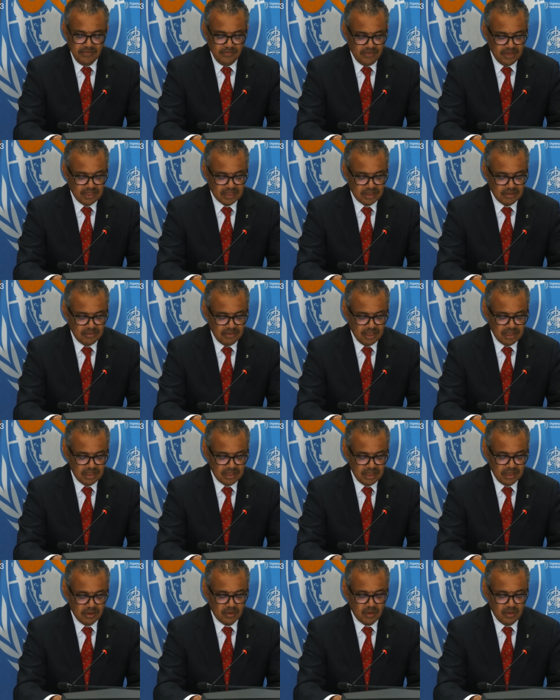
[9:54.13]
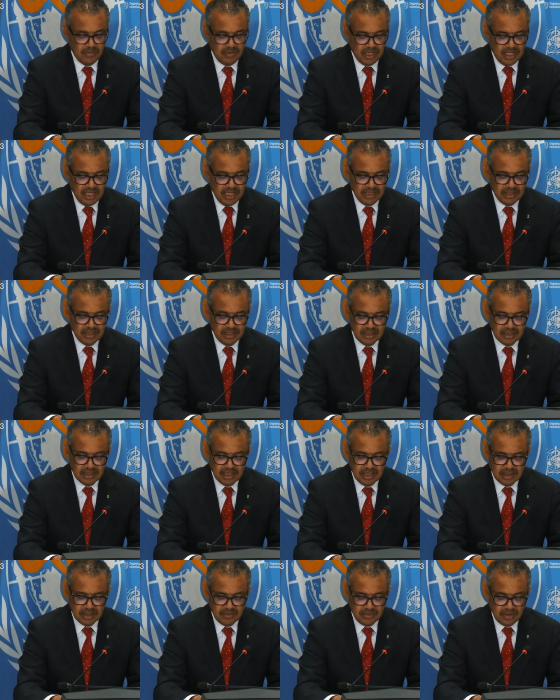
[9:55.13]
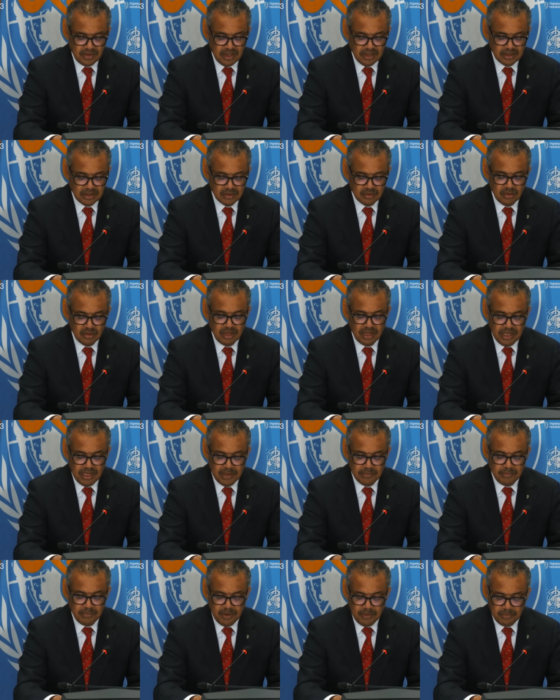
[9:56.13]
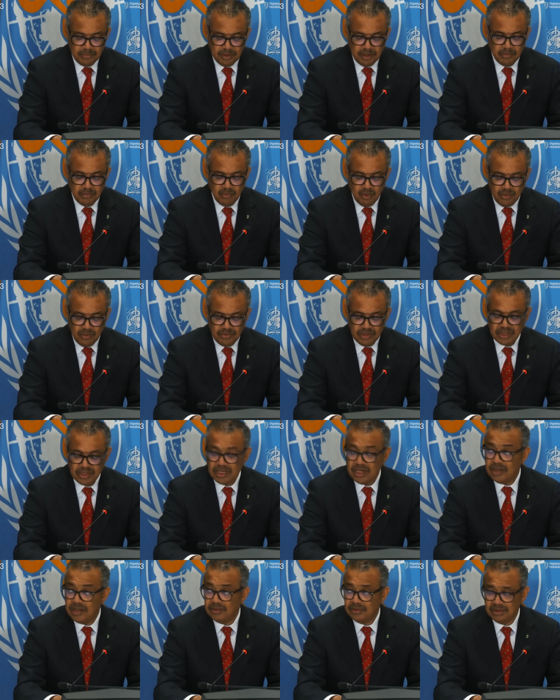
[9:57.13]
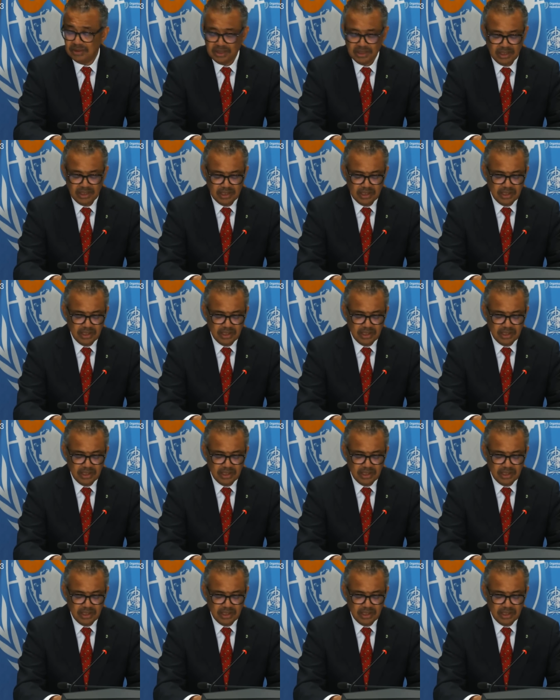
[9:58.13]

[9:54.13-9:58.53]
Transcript: investments in COVID-19 certificates to help people move around